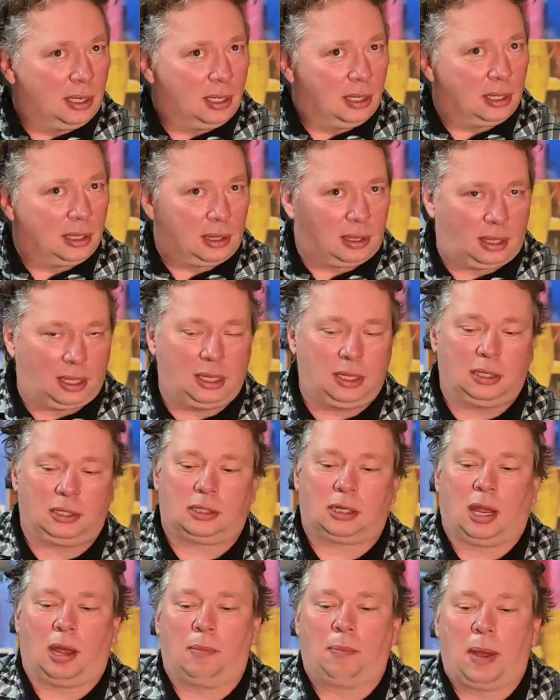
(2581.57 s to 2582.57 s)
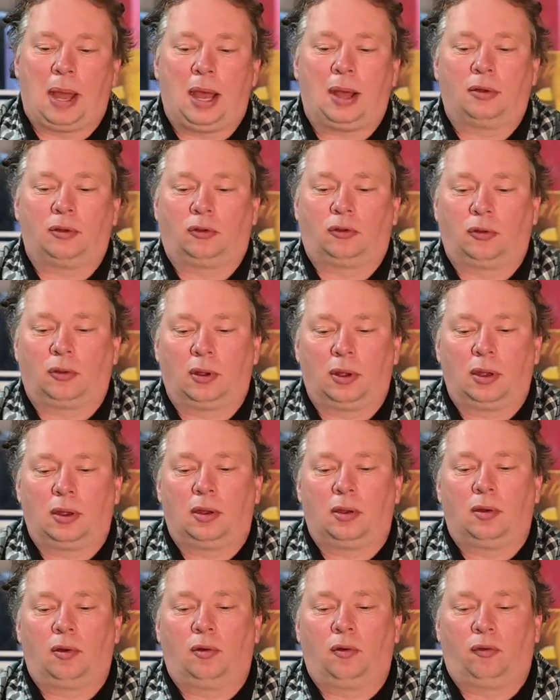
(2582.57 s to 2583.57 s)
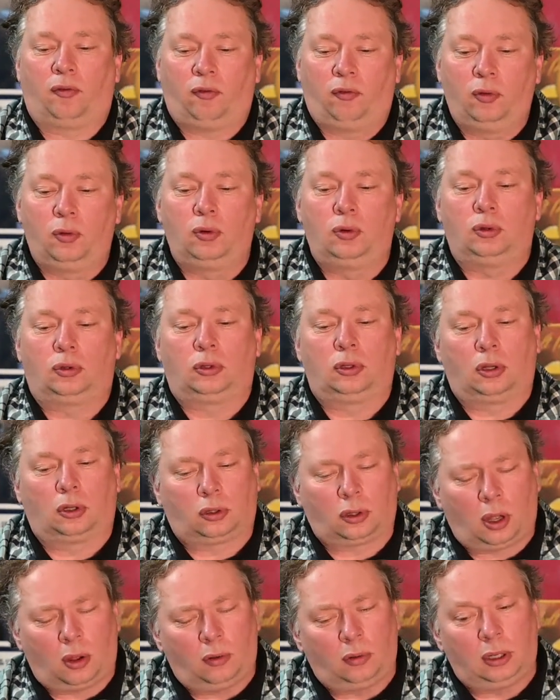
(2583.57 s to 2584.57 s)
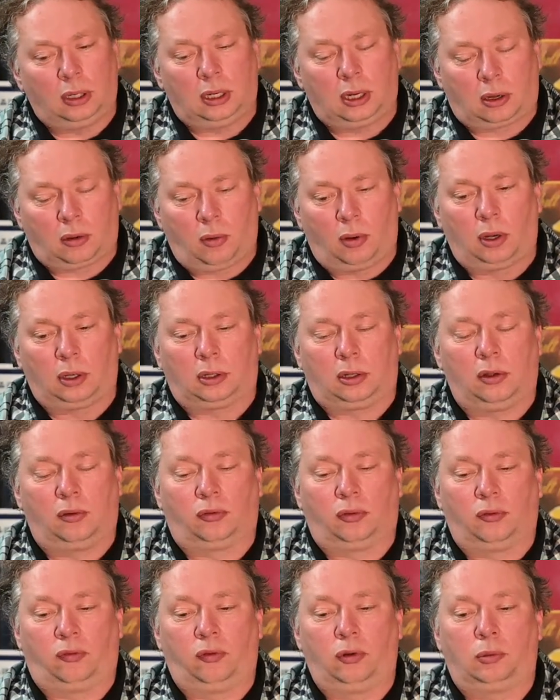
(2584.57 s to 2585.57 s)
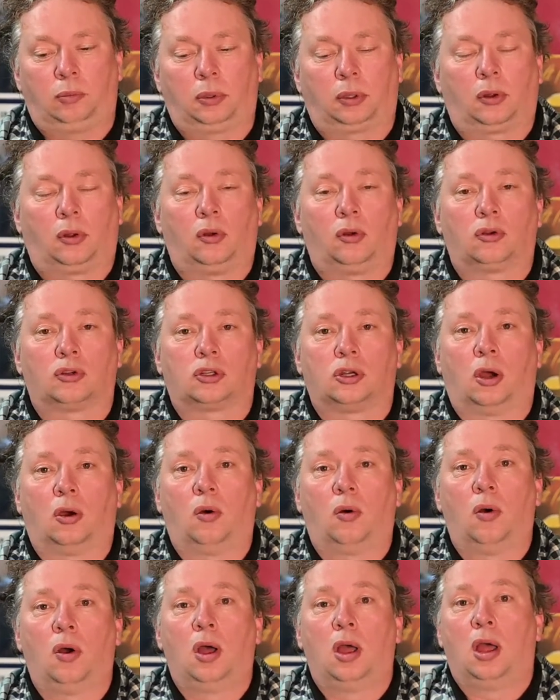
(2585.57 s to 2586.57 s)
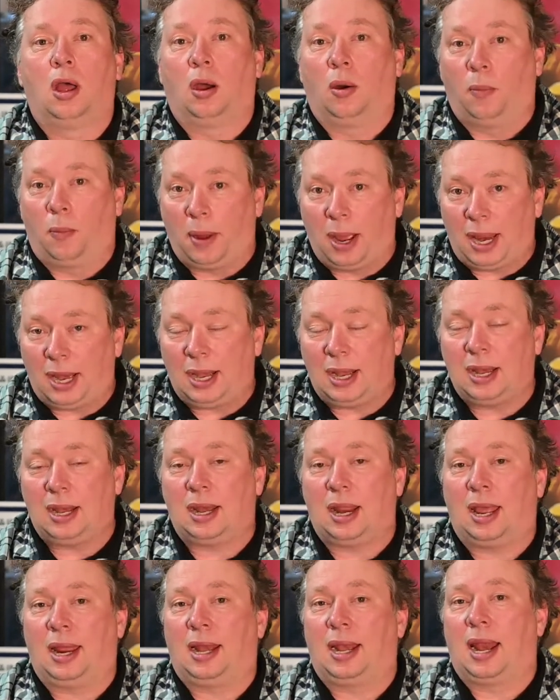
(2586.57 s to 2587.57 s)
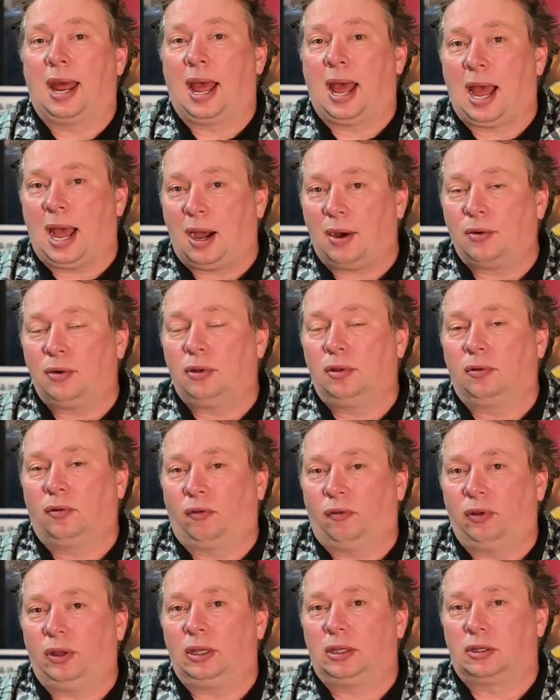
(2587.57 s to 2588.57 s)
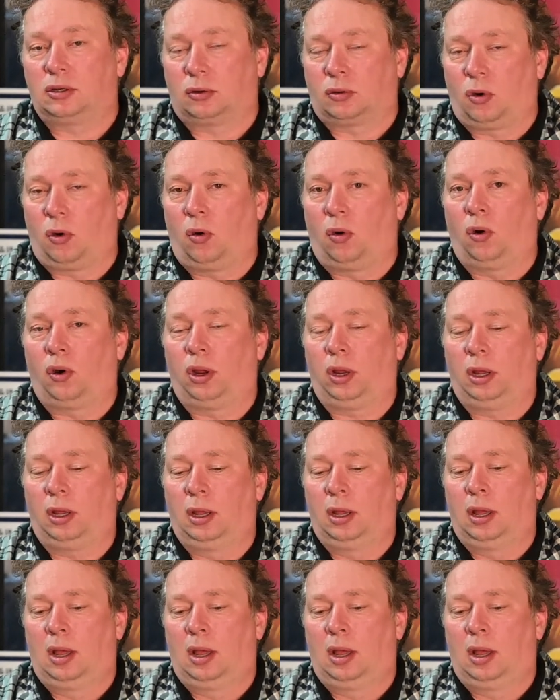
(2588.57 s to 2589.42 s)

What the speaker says: things about food. Not only the quality of the food, but also when and how you feed your koi.